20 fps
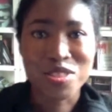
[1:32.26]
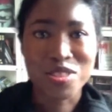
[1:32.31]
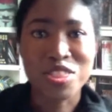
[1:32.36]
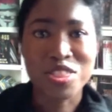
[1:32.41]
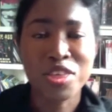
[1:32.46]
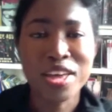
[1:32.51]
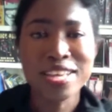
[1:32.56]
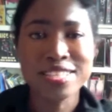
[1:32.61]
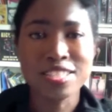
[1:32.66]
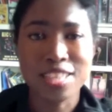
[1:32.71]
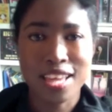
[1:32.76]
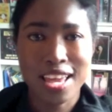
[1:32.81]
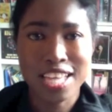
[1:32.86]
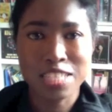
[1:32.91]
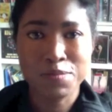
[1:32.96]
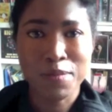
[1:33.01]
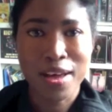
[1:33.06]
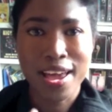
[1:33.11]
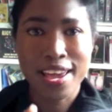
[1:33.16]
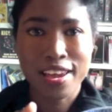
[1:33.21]
this is
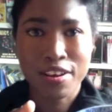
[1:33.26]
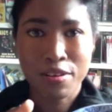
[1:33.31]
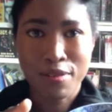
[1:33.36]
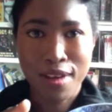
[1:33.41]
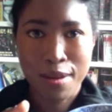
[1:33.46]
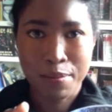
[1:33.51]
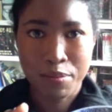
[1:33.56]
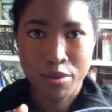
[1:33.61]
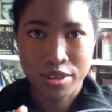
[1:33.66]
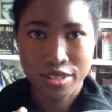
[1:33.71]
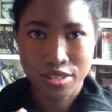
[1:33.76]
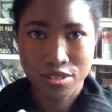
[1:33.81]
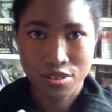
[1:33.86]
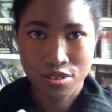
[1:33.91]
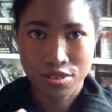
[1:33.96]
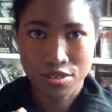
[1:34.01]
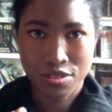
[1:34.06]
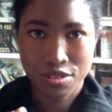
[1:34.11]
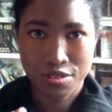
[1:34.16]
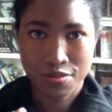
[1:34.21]
my cranberry
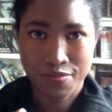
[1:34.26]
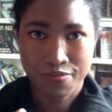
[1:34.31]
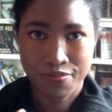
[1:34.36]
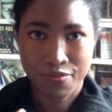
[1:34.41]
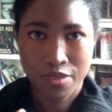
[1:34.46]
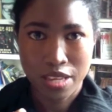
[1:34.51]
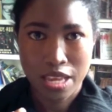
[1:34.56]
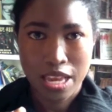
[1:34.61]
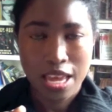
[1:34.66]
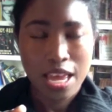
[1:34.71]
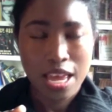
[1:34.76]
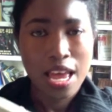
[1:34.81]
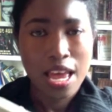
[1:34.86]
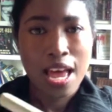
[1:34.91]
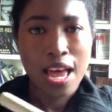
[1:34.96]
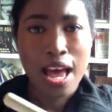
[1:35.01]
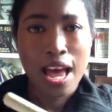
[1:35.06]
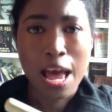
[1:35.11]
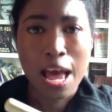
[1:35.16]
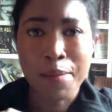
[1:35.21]
sauce.
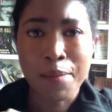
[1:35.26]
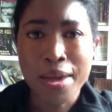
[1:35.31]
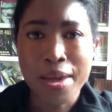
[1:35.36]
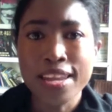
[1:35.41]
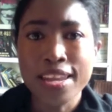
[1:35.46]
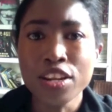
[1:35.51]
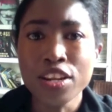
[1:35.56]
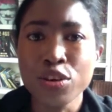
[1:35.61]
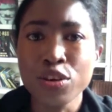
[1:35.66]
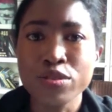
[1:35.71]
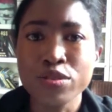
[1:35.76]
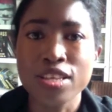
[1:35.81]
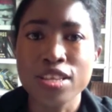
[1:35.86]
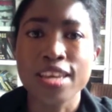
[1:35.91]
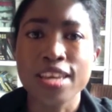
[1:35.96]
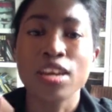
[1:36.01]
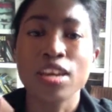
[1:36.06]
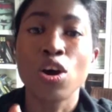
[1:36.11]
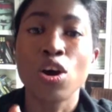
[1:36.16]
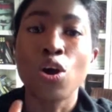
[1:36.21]
I made it
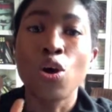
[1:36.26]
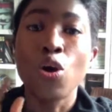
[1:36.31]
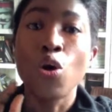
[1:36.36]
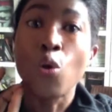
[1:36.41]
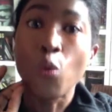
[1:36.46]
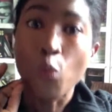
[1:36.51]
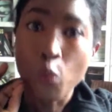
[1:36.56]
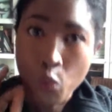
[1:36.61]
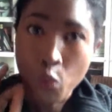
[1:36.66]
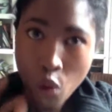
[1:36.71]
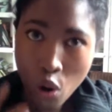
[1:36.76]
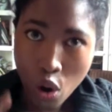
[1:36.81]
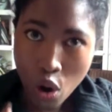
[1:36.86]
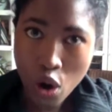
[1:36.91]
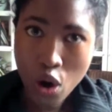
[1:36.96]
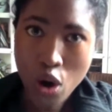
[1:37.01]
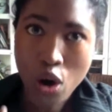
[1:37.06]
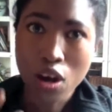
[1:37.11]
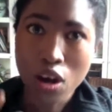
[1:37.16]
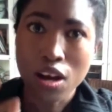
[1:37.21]
using
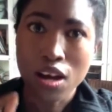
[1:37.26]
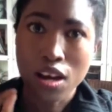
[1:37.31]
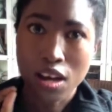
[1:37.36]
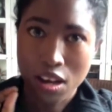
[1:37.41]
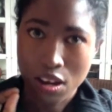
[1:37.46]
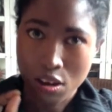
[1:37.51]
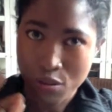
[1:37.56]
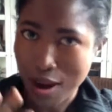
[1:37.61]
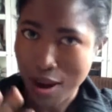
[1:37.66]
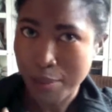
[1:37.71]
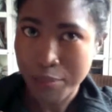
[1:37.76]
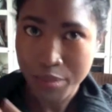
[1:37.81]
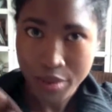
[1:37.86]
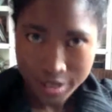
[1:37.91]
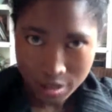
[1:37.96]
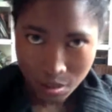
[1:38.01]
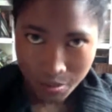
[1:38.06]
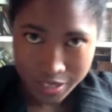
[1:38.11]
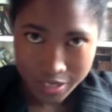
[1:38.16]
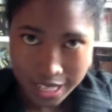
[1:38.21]
raw
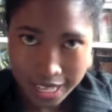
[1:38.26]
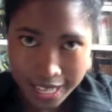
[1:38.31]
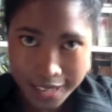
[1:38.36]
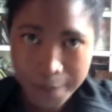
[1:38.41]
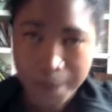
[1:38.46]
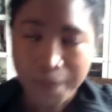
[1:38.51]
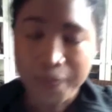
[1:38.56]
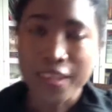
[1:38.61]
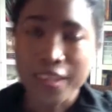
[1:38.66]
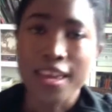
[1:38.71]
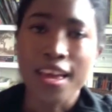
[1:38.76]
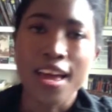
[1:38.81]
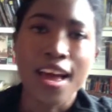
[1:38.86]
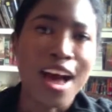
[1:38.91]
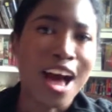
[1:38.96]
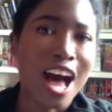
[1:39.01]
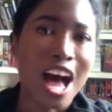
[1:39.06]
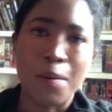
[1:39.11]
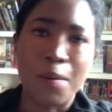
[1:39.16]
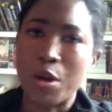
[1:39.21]
cranberries, obviously,
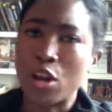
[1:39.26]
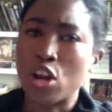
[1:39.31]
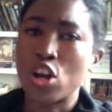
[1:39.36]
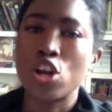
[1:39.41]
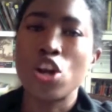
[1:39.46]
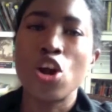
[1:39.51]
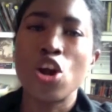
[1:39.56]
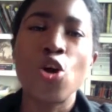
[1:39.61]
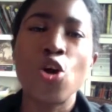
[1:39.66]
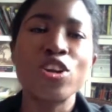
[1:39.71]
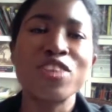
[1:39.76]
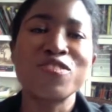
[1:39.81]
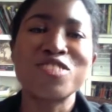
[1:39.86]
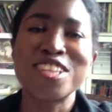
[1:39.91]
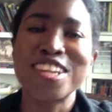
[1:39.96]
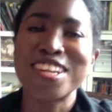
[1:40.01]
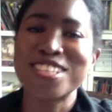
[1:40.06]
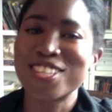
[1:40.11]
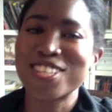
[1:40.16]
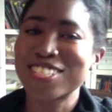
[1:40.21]
a load of
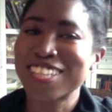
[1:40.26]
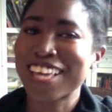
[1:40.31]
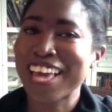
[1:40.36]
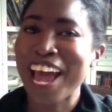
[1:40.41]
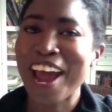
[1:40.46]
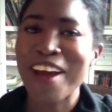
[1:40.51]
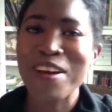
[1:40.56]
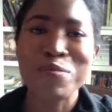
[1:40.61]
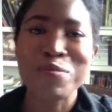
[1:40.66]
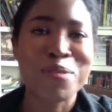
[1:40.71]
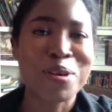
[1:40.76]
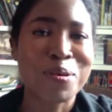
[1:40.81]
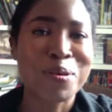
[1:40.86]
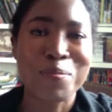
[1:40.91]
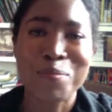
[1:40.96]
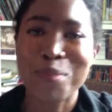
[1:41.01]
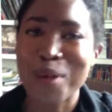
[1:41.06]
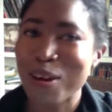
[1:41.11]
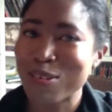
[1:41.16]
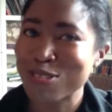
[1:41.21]
delicious Caribbean
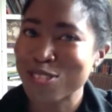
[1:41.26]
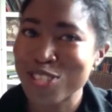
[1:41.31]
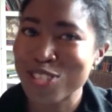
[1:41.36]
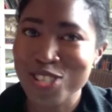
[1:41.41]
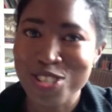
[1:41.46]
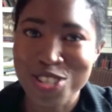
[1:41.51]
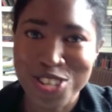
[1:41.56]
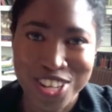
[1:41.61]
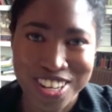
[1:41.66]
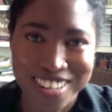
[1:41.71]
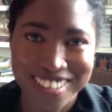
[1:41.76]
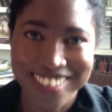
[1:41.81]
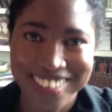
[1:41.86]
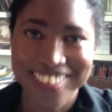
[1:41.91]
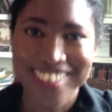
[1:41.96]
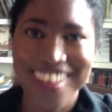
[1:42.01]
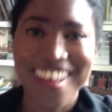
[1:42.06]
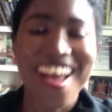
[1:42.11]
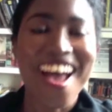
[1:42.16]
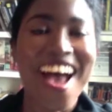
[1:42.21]
brown sugar,
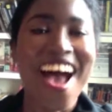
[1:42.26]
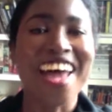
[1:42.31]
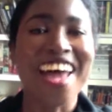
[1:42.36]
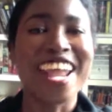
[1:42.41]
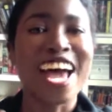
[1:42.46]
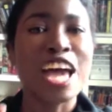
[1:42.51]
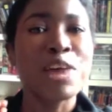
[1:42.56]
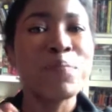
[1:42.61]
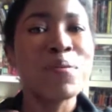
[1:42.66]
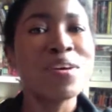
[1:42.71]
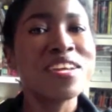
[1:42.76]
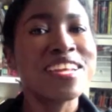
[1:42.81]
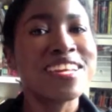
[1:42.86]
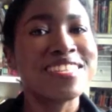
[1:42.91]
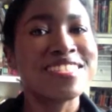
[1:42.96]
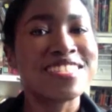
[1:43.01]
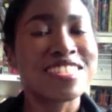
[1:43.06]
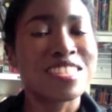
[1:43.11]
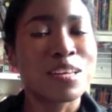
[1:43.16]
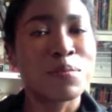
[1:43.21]
and I put
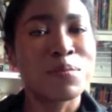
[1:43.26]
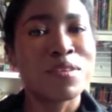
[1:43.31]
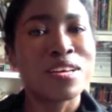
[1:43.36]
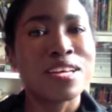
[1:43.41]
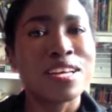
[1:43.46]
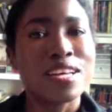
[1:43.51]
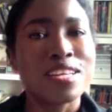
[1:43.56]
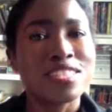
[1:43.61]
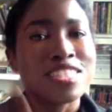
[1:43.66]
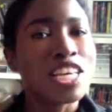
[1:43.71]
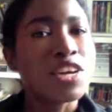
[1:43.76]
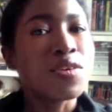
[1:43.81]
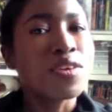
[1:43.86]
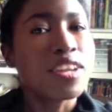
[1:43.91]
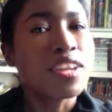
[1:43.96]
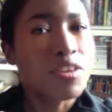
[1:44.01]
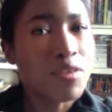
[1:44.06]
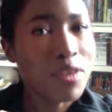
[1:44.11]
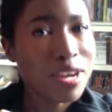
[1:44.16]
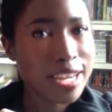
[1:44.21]
in some secret
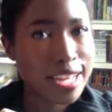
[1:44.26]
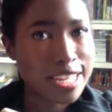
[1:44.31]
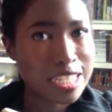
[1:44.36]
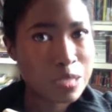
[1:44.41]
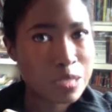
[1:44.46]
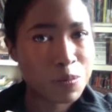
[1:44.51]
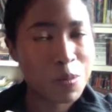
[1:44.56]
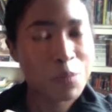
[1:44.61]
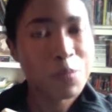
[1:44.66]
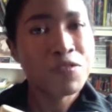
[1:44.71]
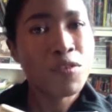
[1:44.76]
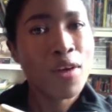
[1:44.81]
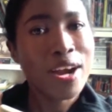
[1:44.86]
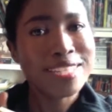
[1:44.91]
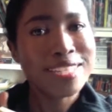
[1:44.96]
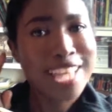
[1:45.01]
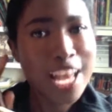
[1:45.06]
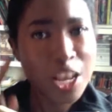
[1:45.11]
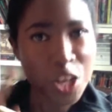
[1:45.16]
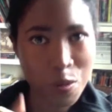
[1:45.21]
ingredients. But before I
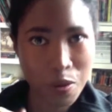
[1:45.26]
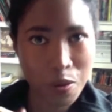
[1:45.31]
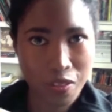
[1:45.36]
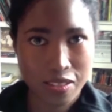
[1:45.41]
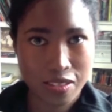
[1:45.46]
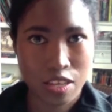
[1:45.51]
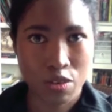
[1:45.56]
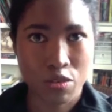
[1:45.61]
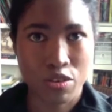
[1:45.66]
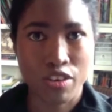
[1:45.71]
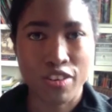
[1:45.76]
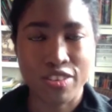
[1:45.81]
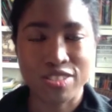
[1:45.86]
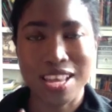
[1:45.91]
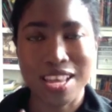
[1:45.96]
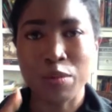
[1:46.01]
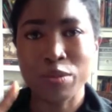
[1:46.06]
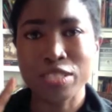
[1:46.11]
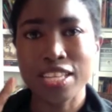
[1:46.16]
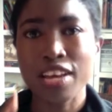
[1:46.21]
tell you about the secret ingredients,
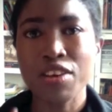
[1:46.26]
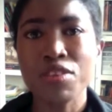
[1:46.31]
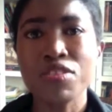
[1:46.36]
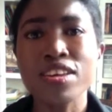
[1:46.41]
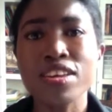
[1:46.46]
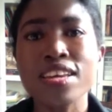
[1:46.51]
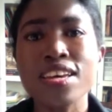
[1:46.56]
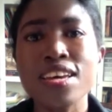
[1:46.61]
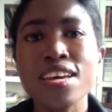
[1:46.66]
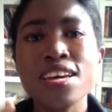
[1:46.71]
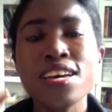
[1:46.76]
I would tell you that